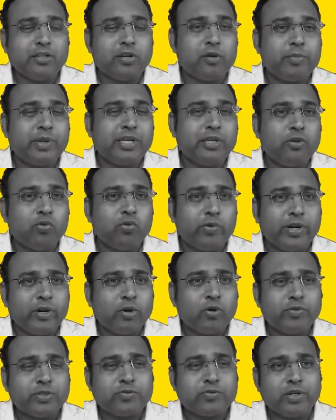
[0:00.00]
be new window
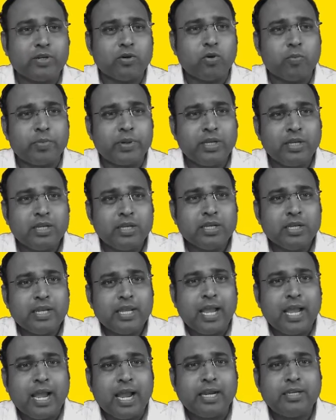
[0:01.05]
which will open
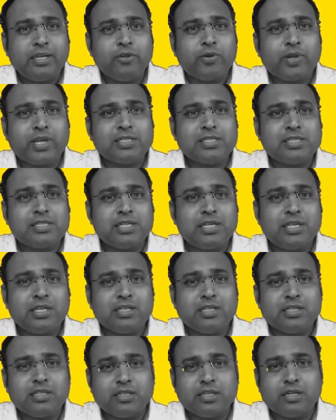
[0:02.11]
and you can
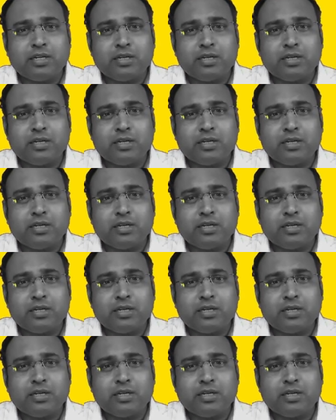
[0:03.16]
see the